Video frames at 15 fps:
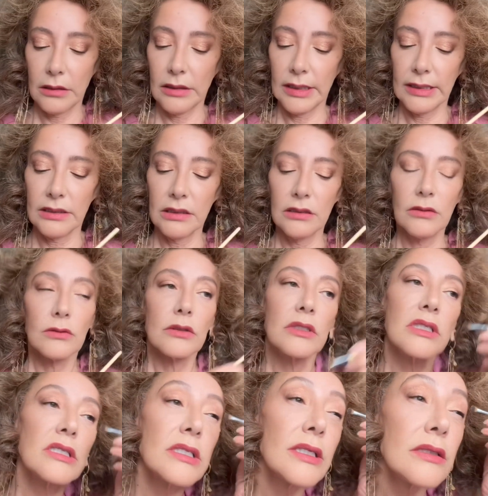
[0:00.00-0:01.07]
Add it onto
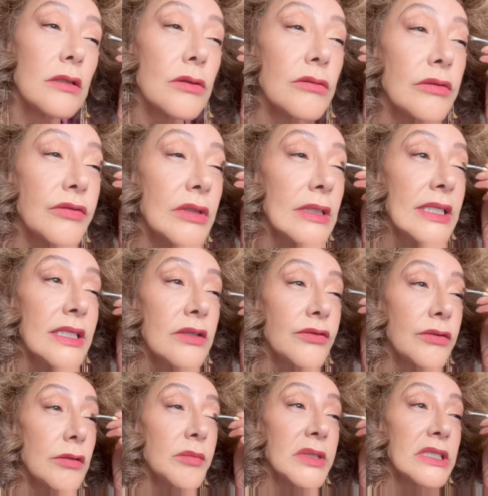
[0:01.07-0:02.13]
the centre of the lid
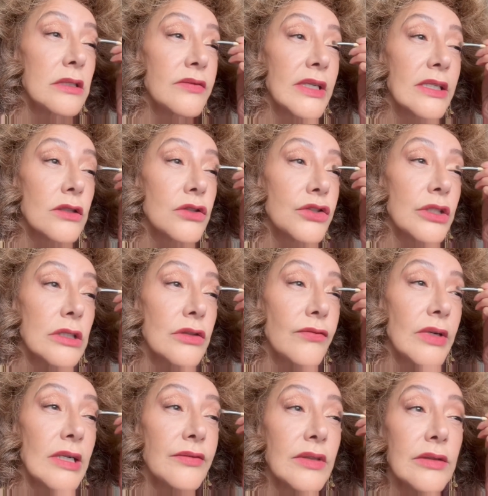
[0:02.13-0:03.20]
for a bit of extra
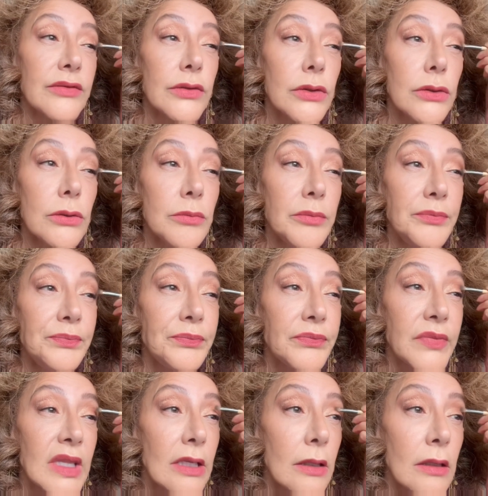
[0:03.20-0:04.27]
va-va-voom.
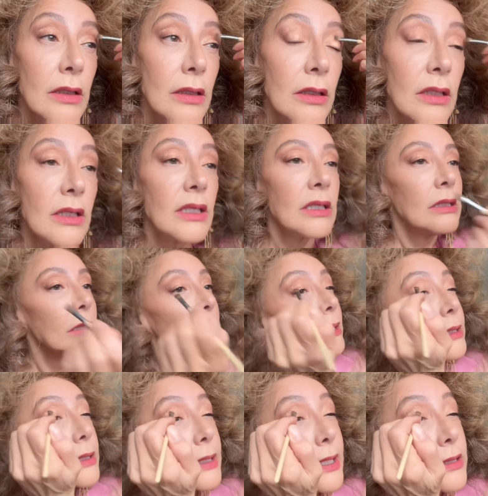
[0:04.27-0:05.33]

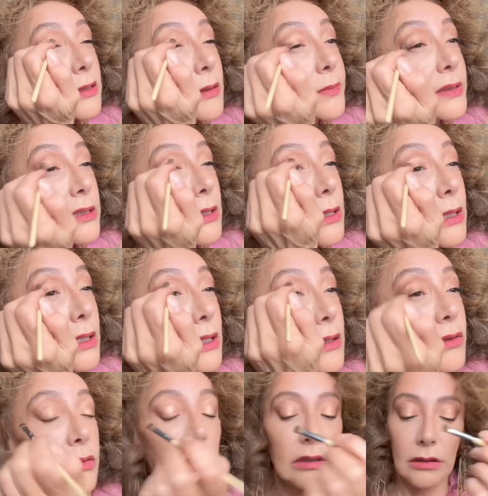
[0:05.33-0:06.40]
Get up and
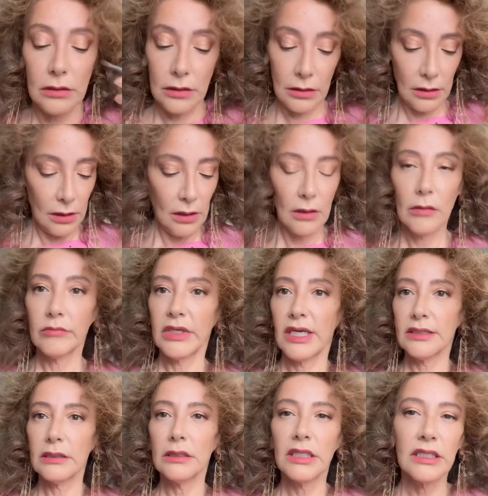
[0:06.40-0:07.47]
glow. But I
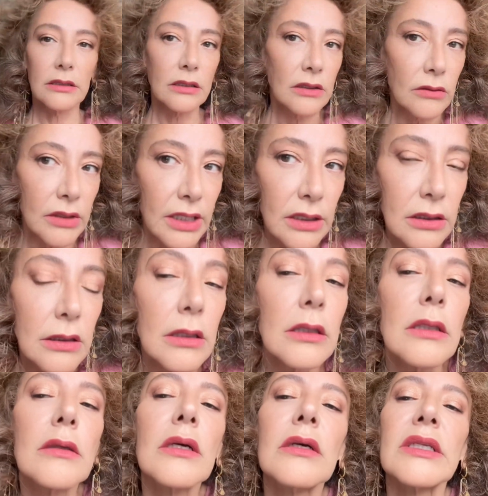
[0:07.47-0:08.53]
didn't need to do that,
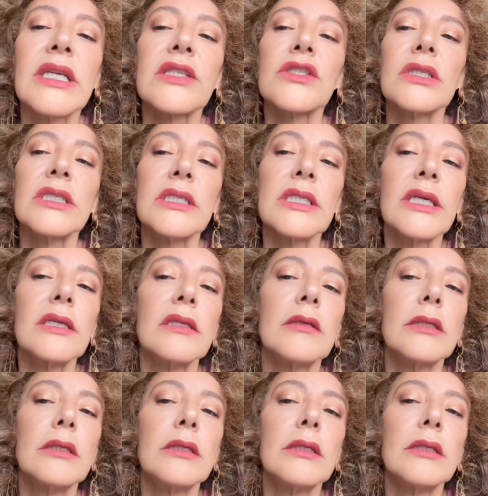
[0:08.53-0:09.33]
you can't actually tell.